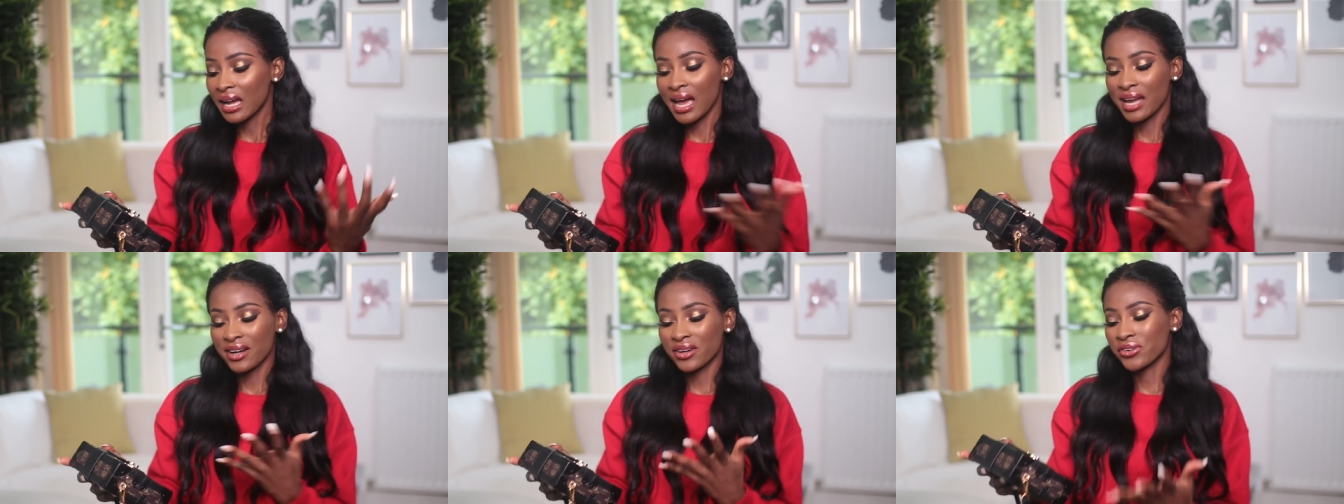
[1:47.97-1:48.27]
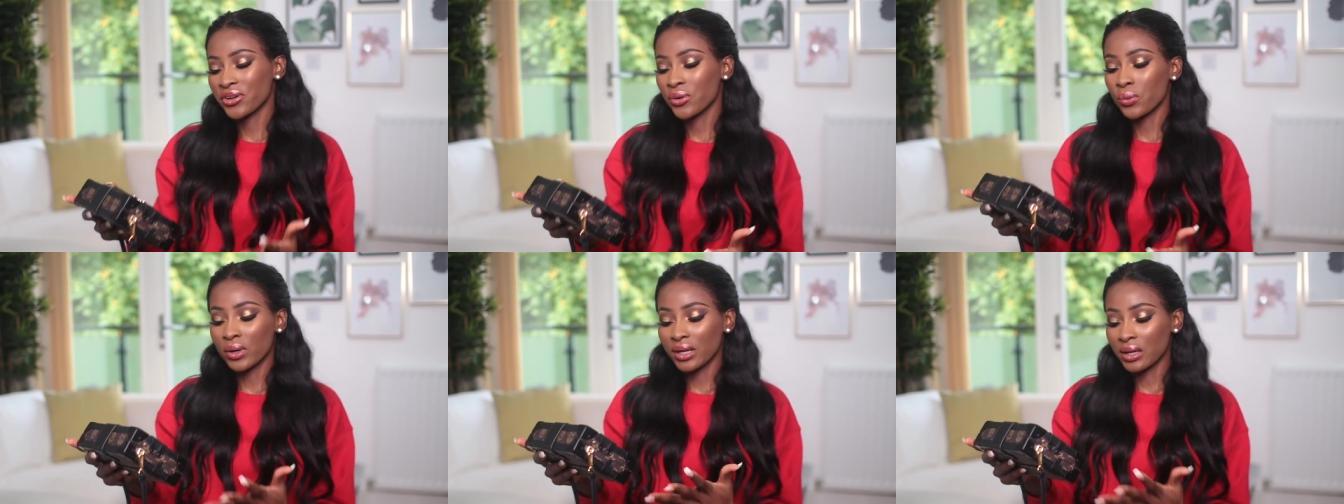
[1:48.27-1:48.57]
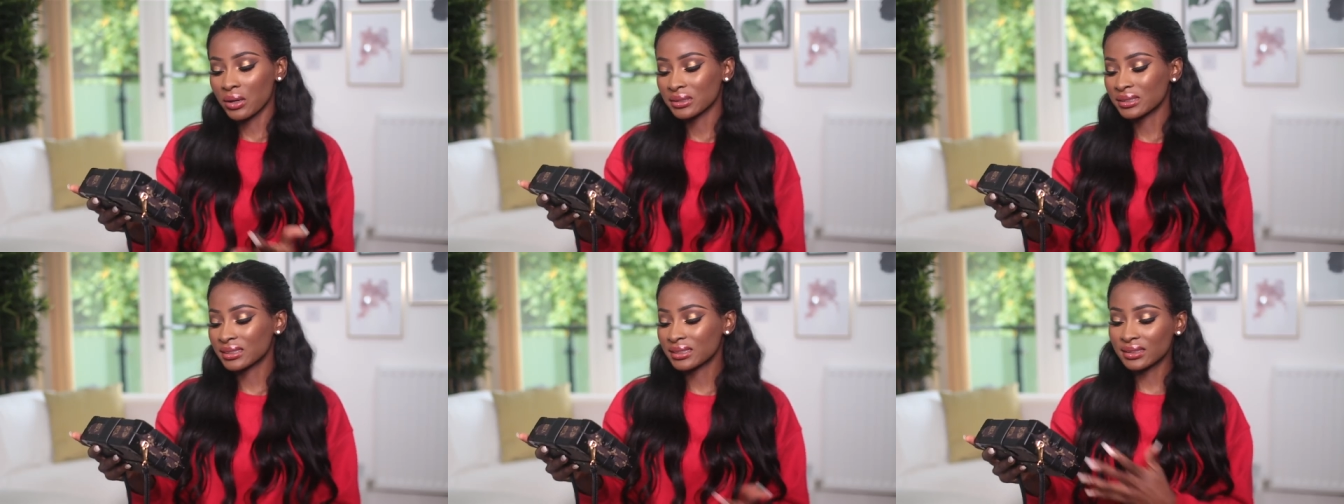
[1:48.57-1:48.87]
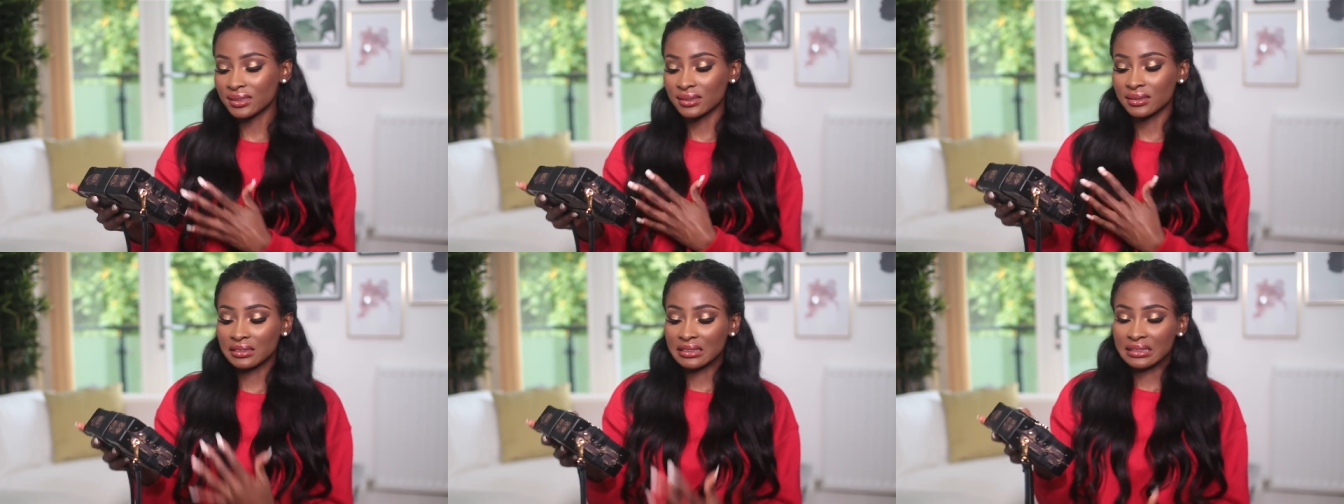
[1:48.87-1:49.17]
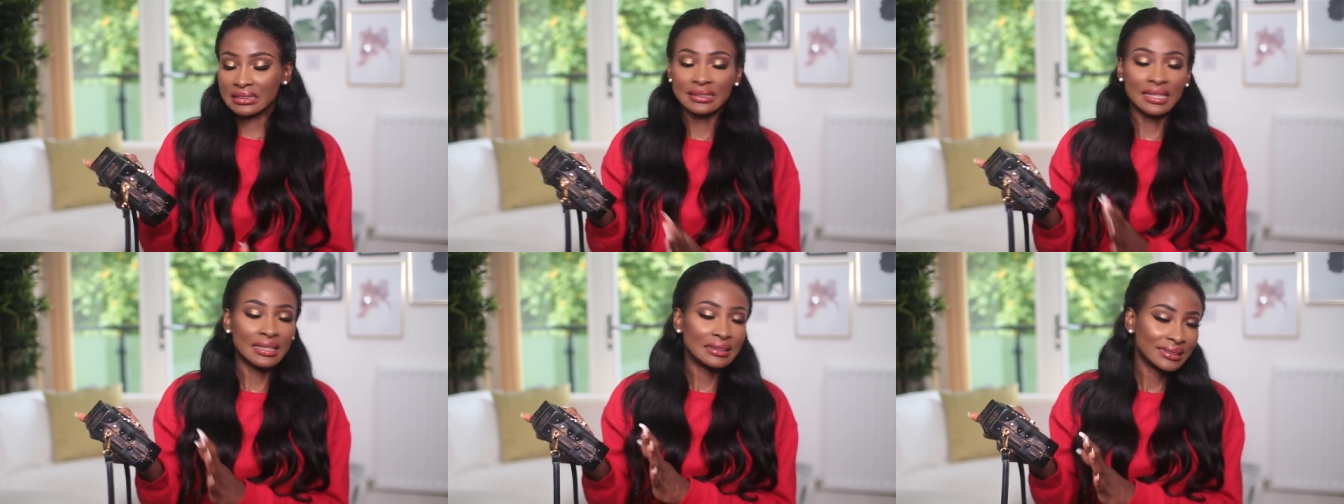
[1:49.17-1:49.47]
I don't know what else
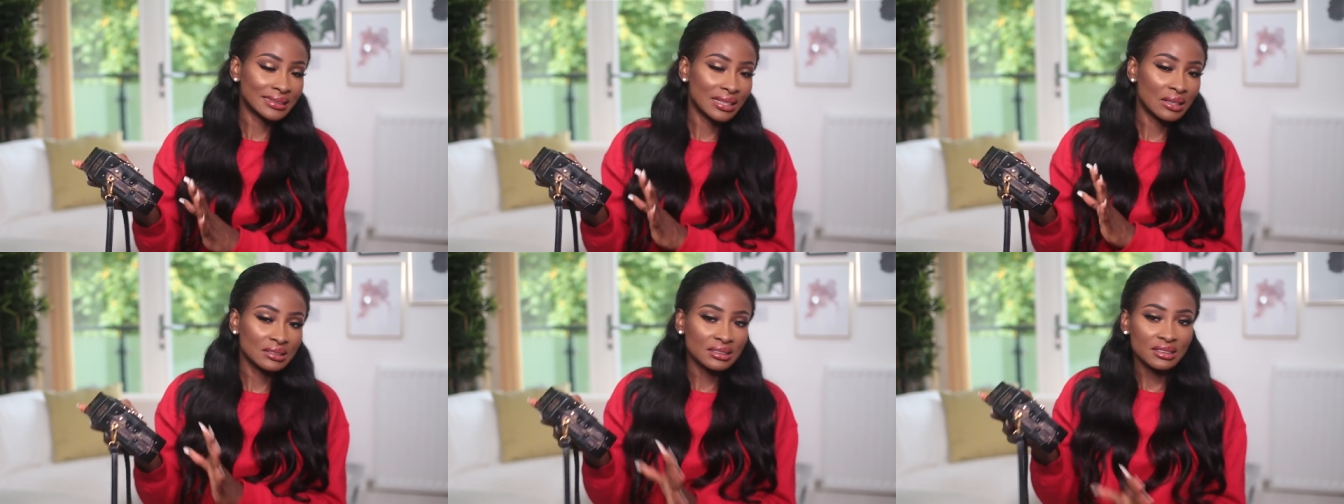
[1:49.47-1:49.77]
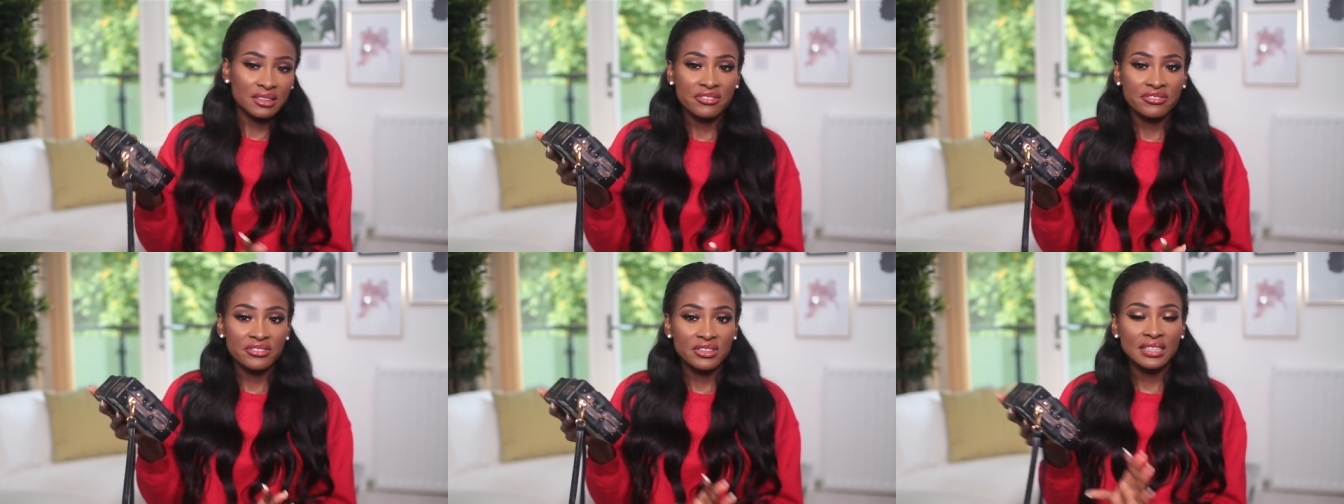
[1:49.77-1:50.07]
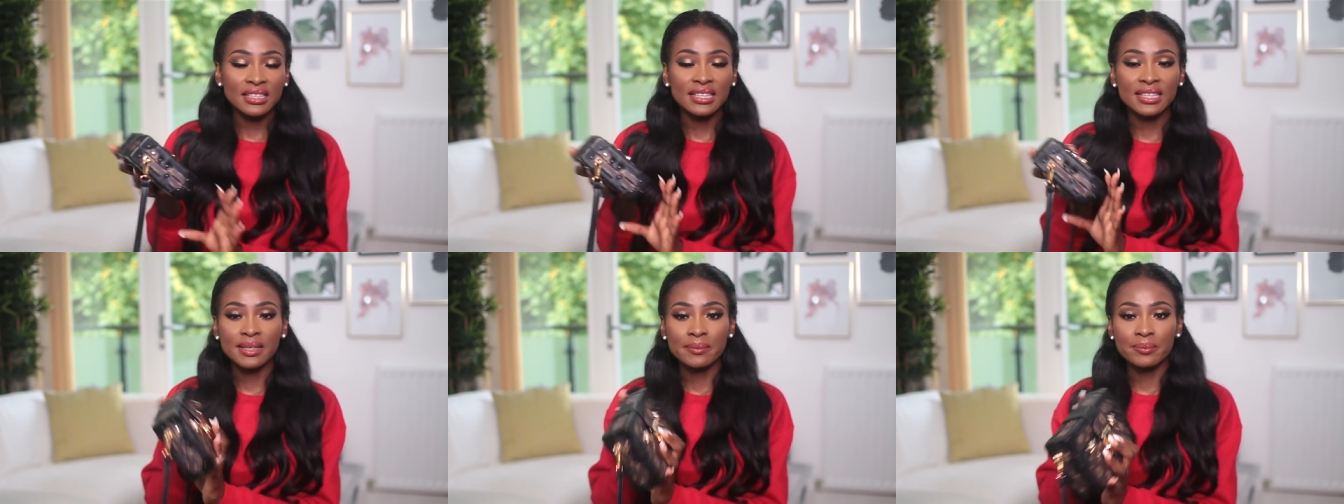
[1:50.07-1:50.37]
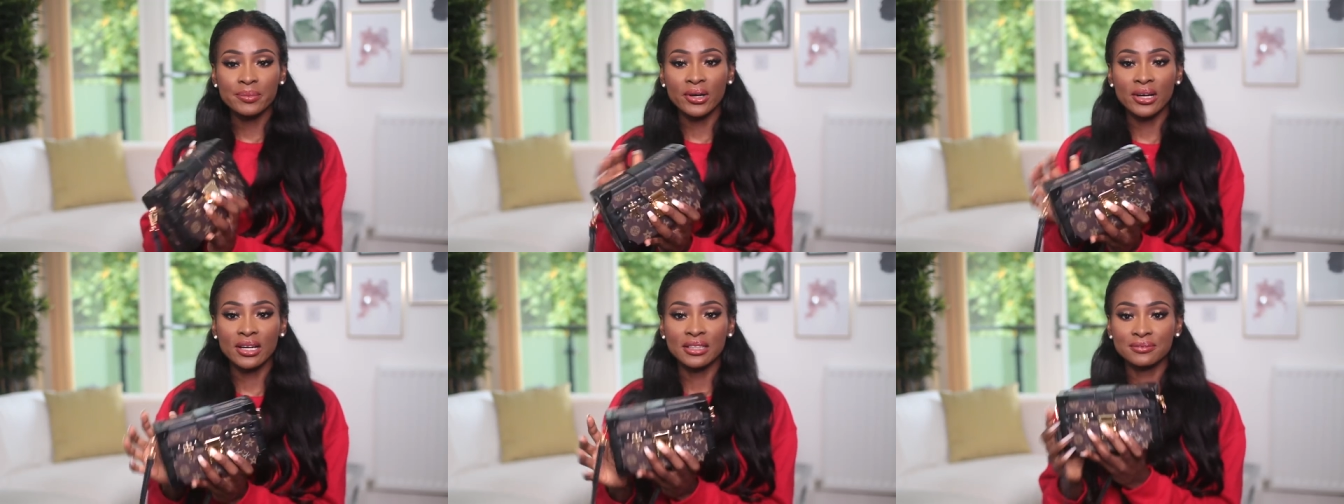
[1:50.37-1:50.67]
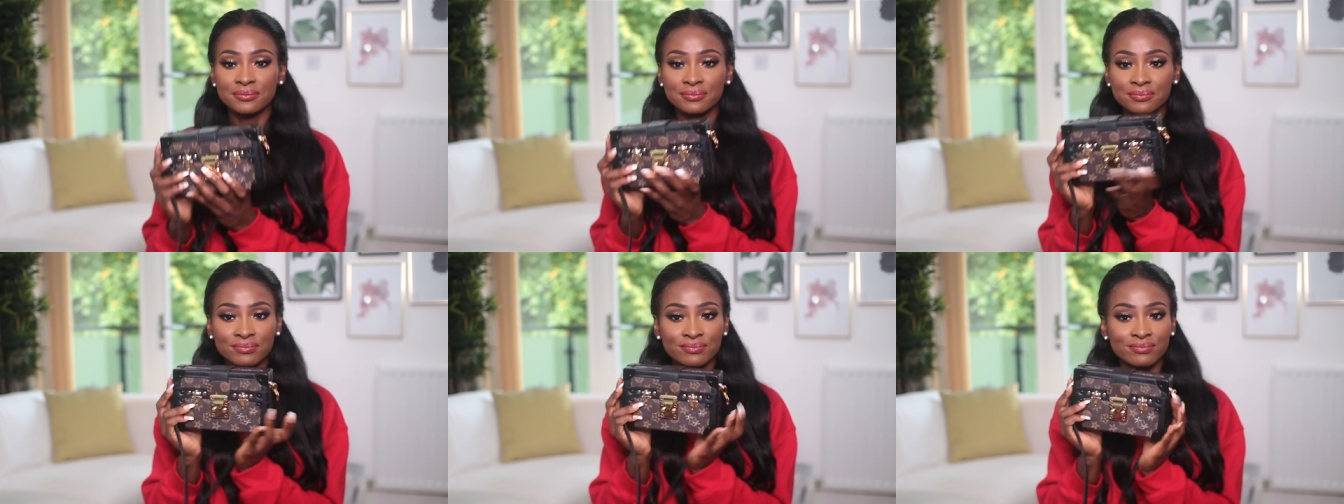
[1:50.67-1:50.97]
stands out differently
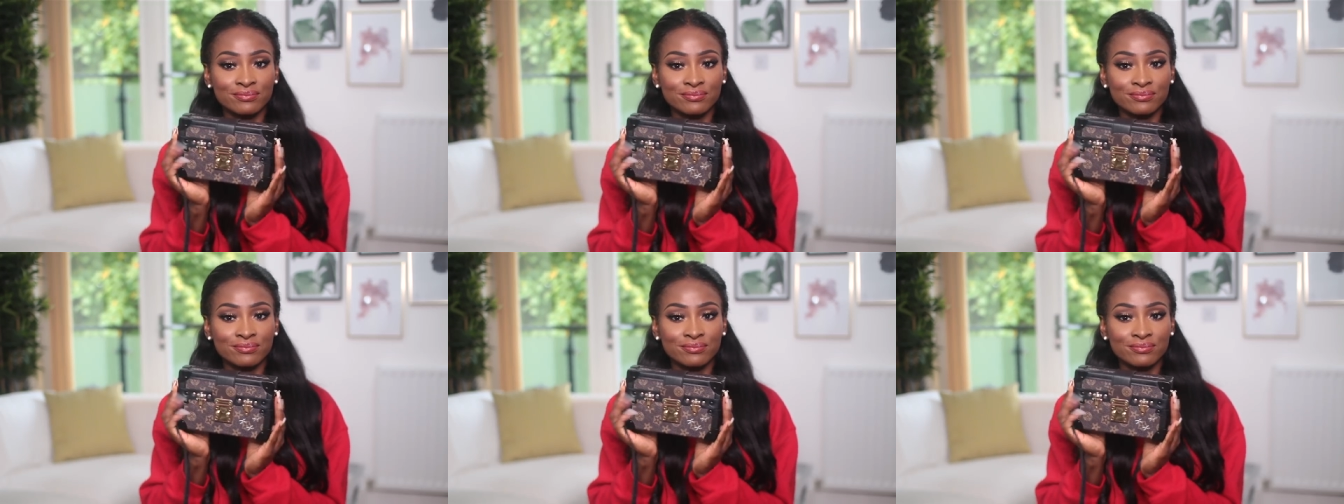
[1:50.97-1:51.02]
but